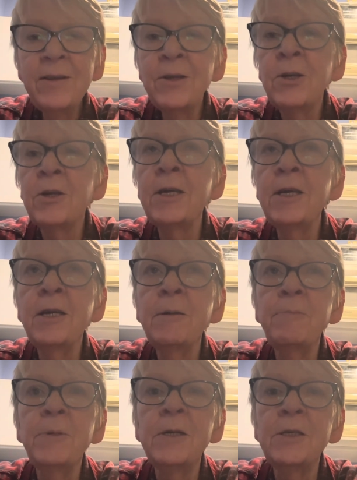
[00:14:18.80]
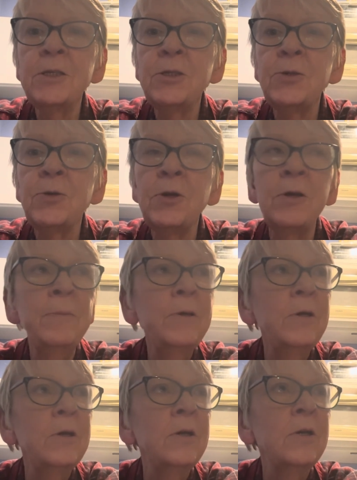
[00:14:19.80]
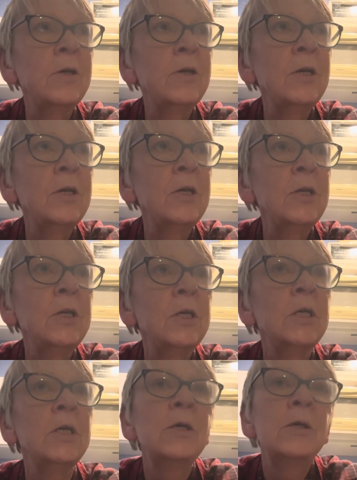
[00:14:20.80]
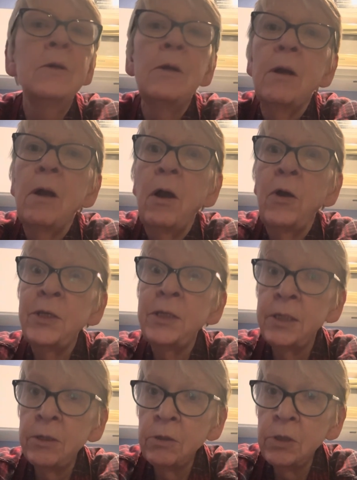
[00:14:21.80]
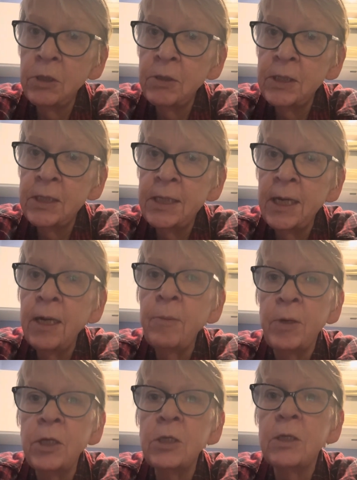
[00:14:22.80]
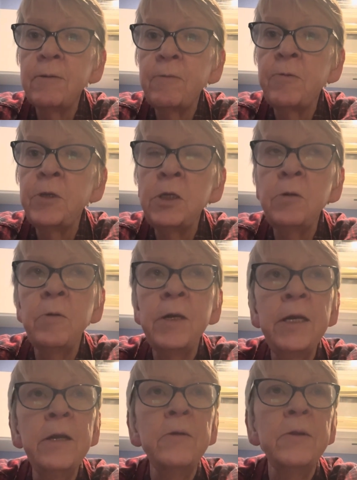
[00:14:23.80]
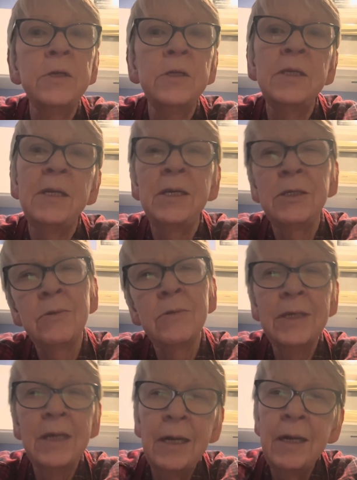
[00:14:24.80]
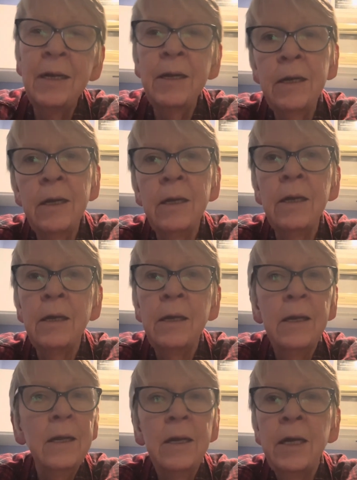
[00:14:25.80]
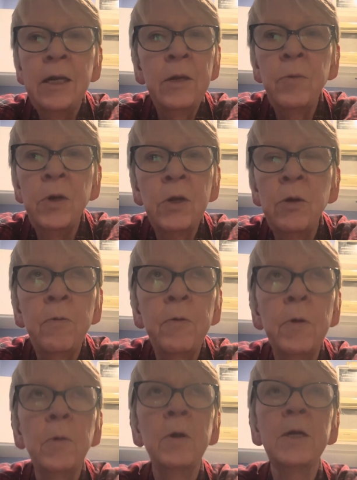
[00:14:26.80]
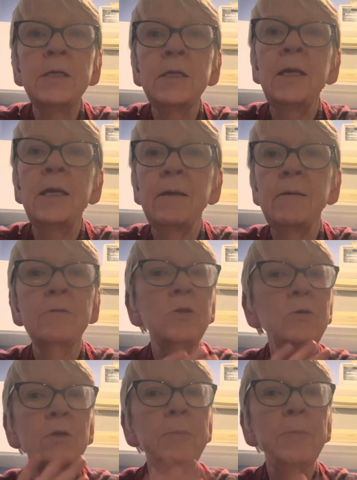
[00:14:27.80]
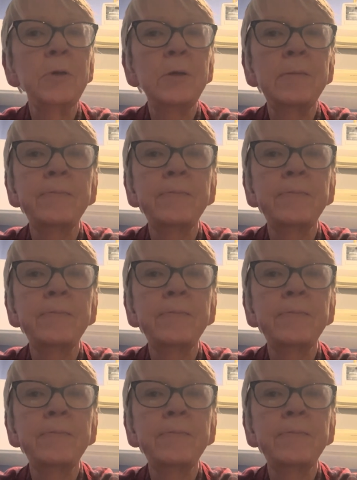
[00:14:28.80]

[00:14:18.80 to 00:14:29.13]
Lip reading: cooking up a storm on a 0 degrees day, but it's freezing rain out there today, so it's kind of... I didn't want to go for a walk today. Too slippery.